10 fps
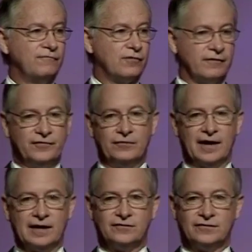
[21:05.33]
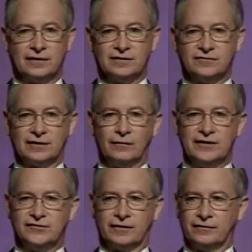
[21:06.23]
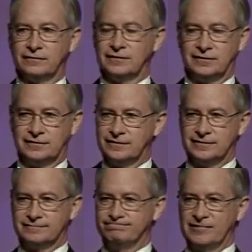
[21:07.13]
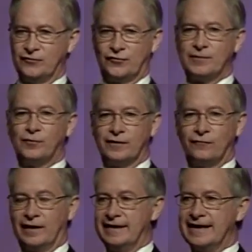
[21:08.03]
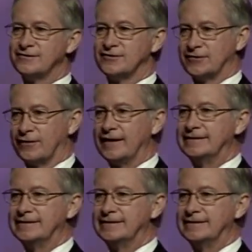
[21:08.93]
for a few days to console each other. Trip wasn't really necessary.